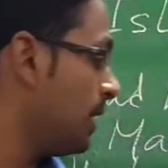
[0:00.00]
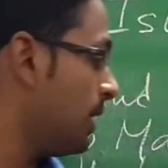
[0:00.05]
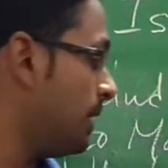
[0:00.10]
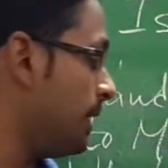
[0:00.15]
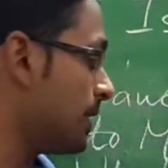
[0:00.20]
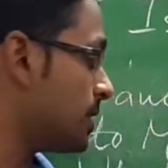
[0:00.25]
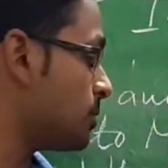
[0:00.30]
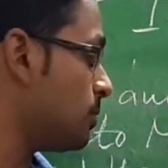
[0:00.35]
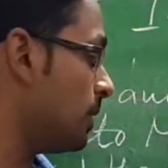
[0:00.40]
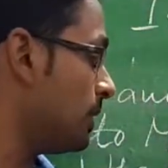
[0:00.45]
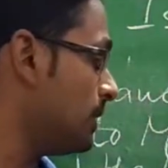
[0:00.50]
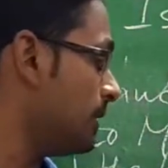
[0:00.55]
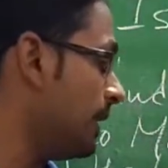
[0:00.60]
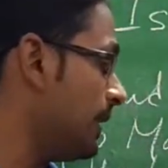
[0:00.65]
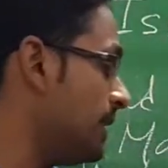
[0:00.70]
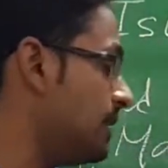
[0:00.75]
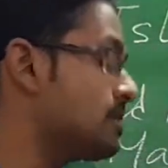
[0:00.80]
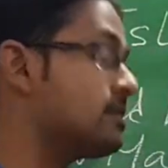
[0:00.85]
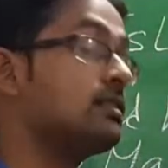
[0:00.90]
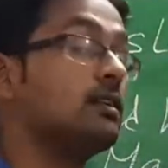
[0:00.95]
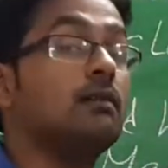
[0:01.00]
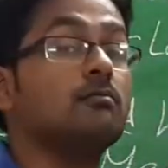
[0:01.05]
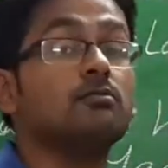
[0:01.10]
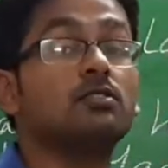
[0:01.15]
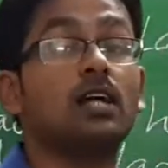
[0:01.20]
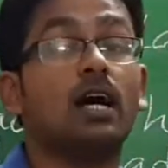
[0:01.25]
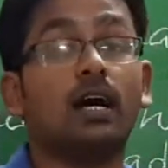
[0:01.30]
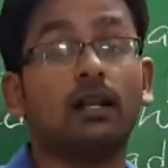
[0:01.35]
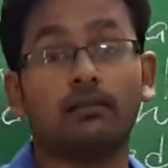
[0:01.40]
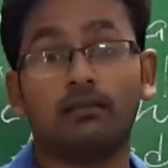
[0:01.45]
Next one, that is
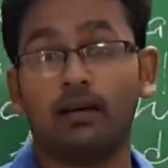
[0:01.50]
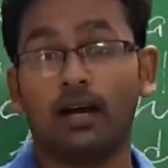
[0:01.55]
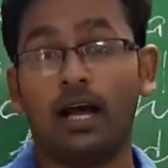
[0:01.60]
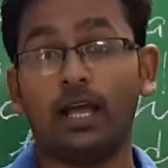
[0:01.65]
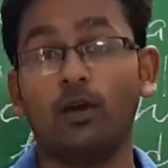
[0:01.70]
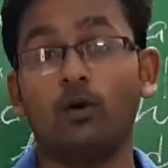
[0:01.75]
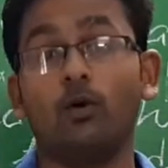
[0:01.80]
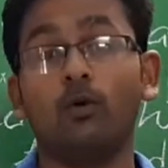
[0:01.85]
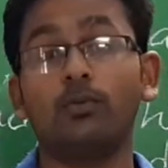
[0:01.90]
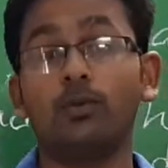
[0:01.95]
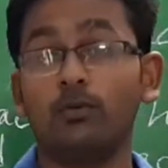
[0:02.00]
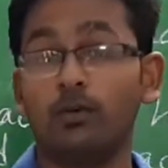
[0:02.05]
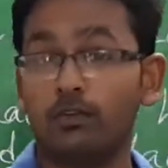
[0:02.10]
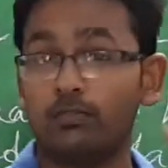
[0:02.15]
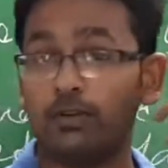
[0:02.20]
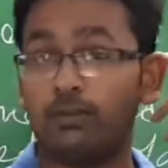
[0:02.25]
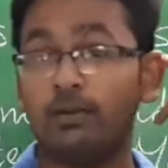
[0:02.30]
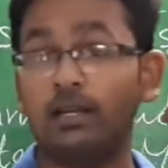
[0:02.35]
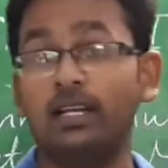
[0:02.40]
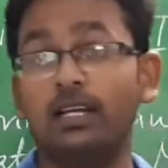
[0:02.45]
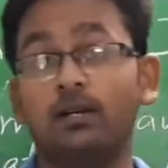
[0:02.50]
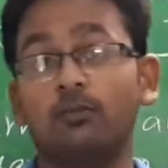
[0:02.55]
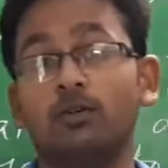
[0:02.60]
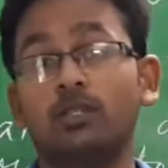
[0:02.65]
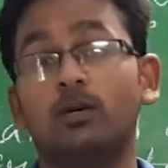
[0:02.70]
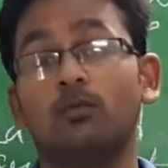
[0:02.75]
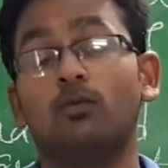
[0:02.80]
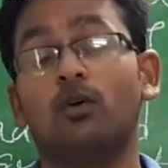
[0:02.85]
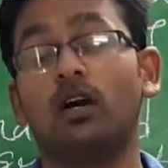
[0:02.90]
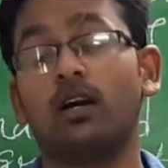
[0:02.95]
Ramzan. I hope you are familiar with
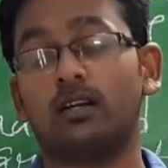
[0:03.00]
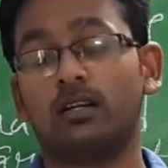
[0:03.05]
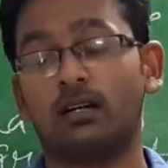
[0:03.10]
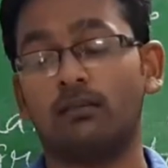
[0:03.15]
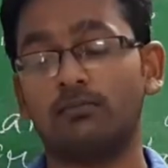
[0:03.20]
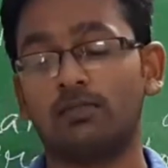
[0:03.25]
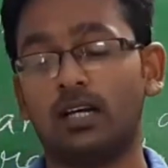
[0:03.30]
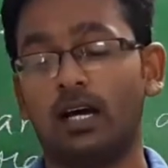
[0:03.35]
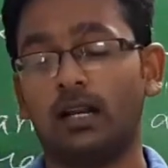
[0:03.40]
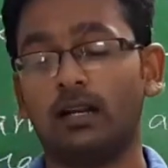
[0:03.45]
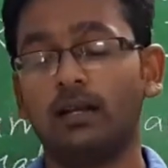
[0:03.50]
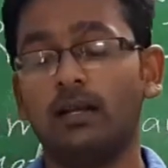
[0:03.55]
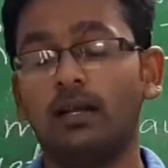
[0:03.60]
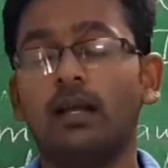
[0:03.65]
the word Ramzan.